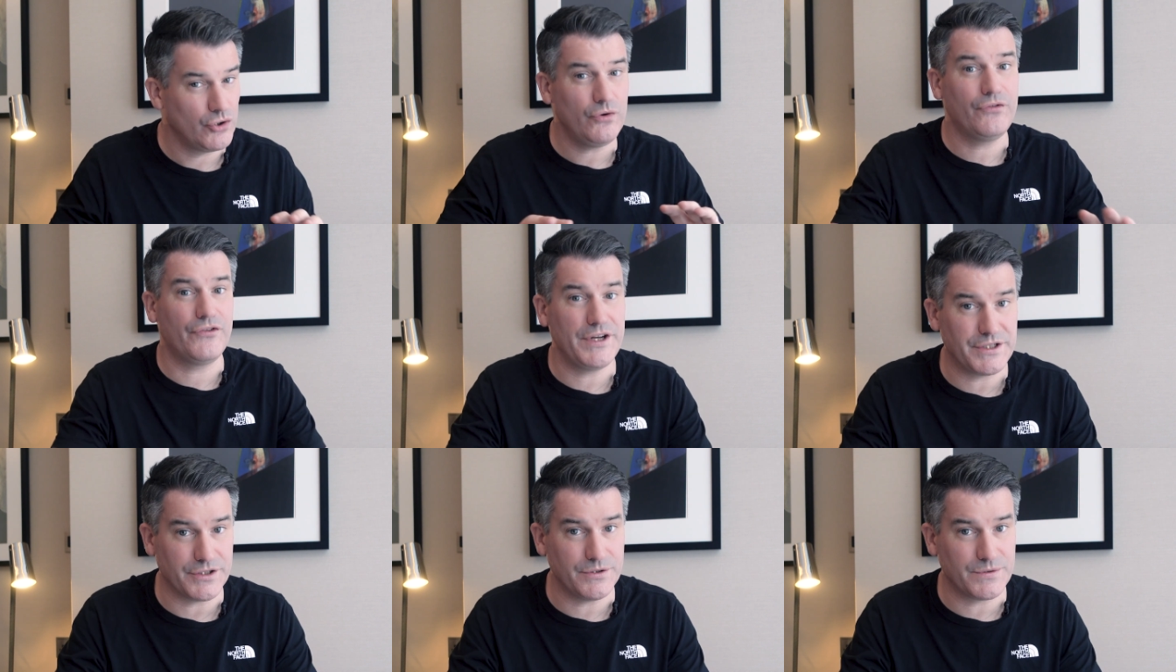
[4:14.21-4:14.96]
you're
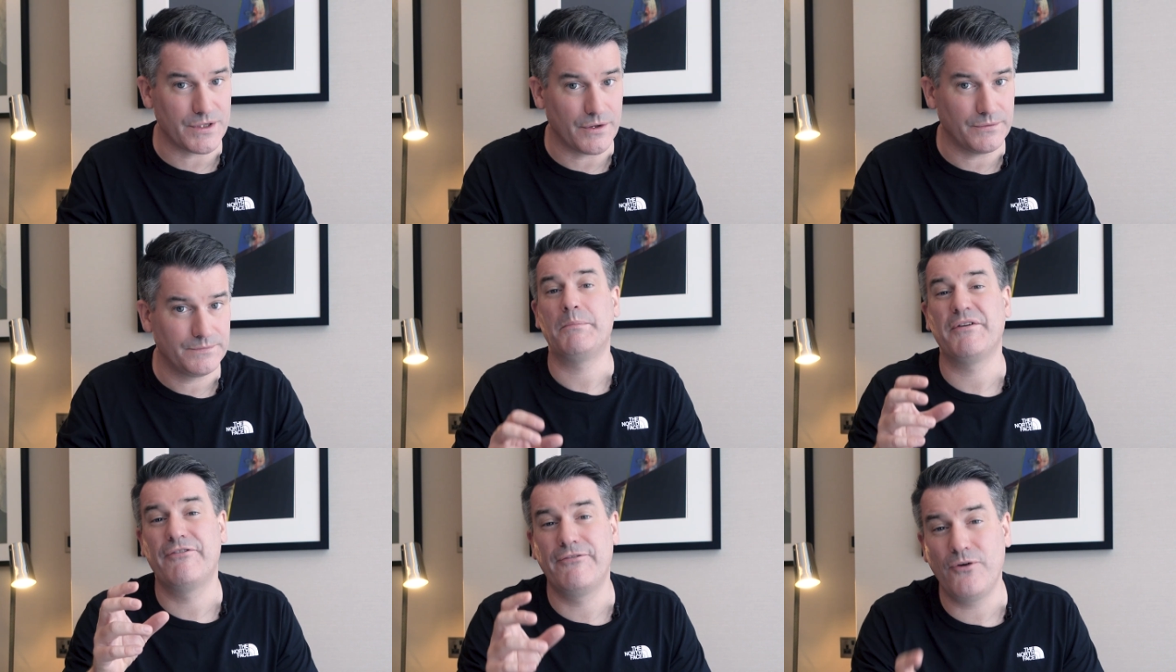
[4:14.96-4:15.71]
free to do so. But
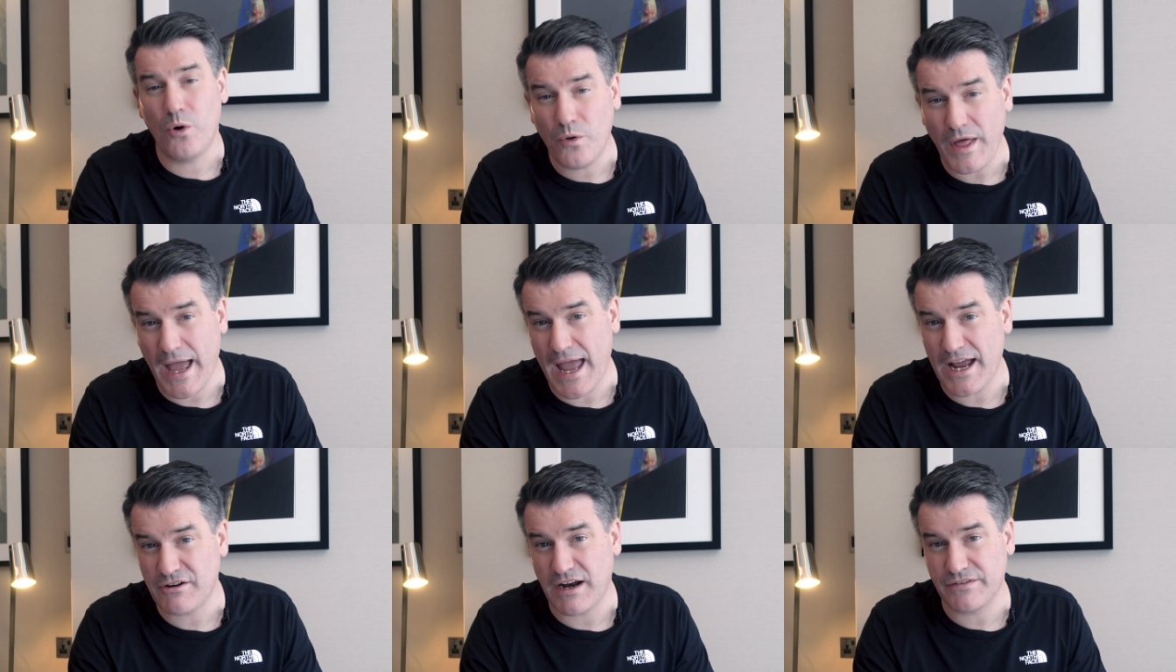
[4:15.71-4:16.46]
before that
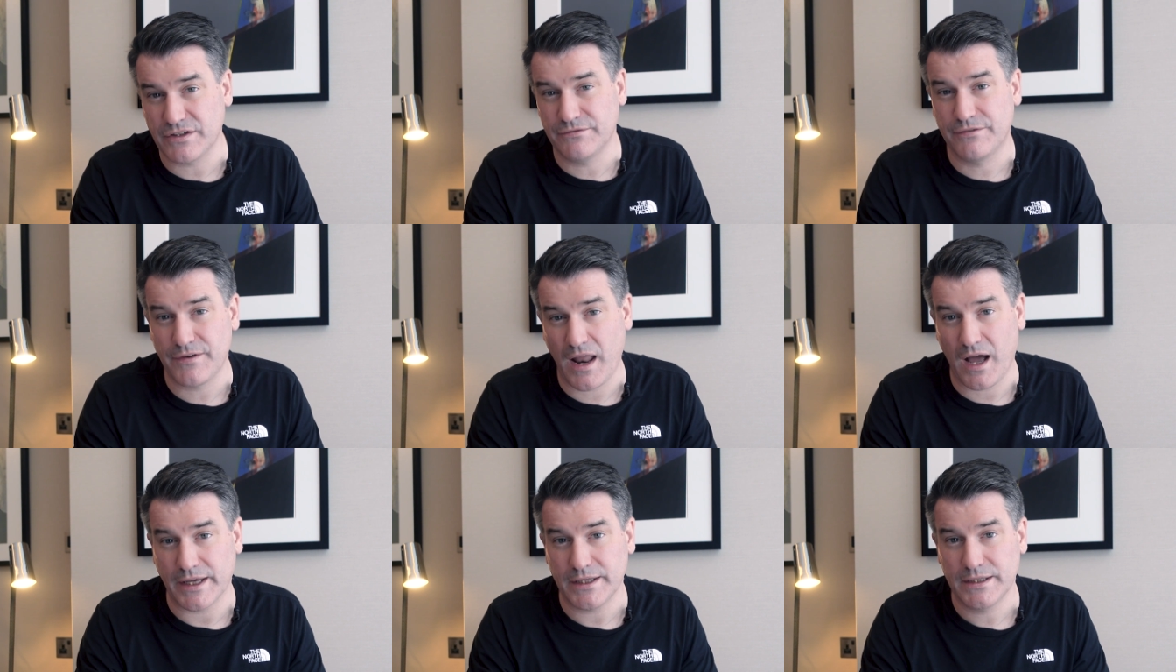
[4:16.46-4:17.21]
aircraft can
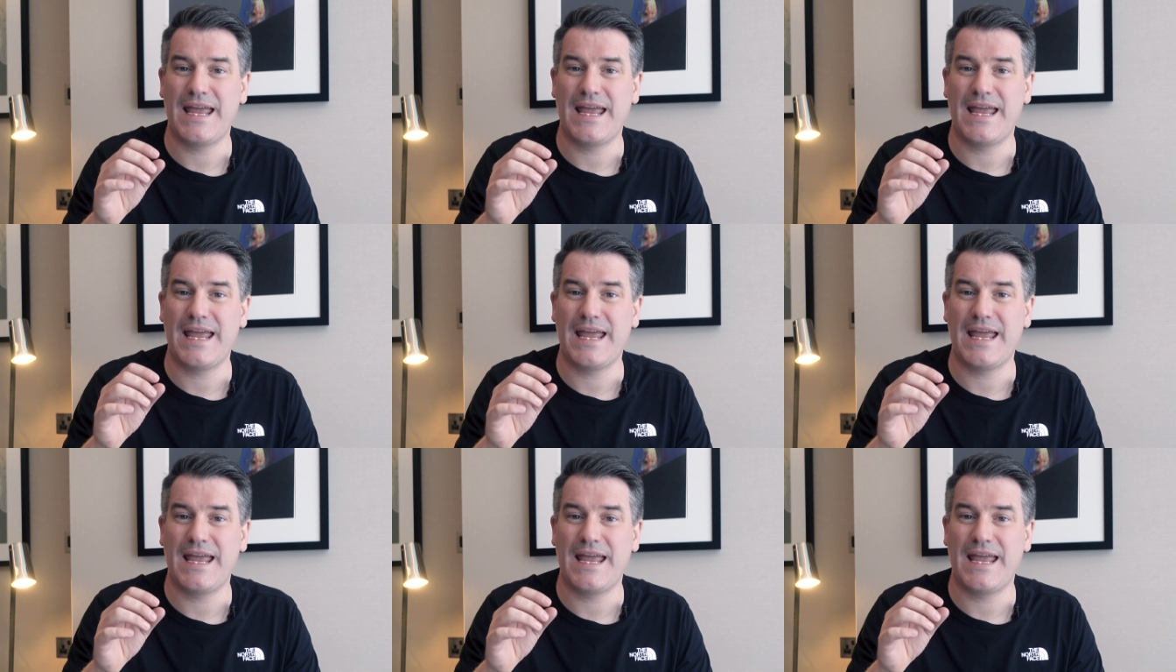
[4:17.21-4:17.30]
fly,